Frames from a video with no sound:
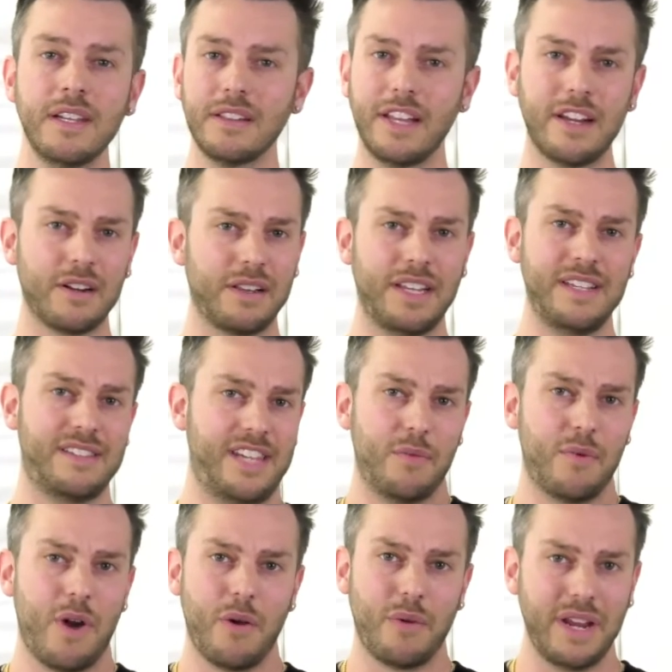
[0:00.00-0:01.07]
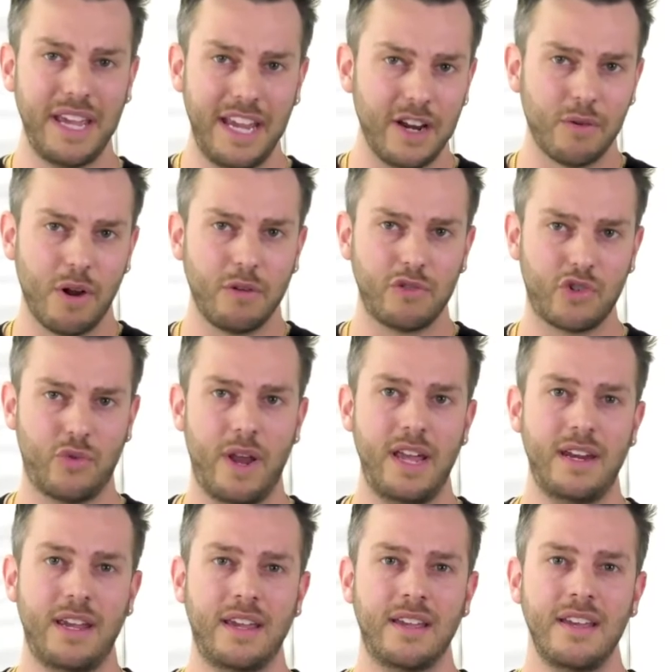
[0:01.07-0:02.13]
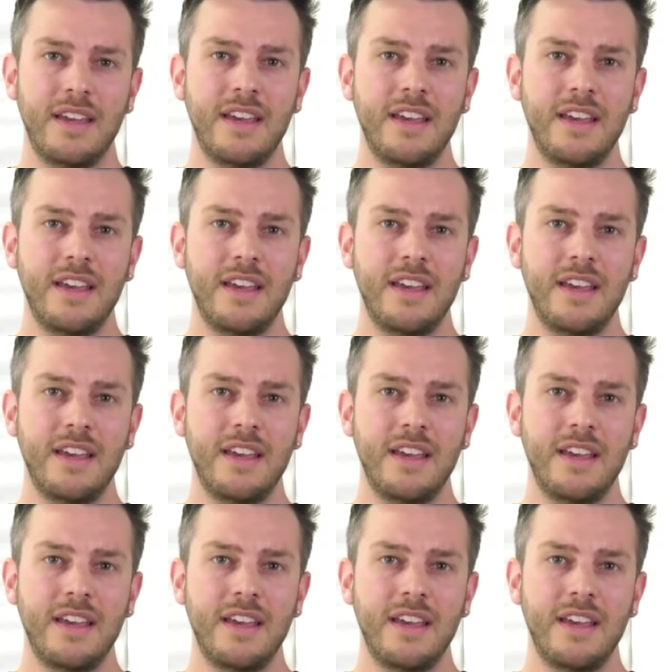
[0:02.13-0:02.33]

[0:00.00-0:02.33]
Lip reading: Literally, zero to hero training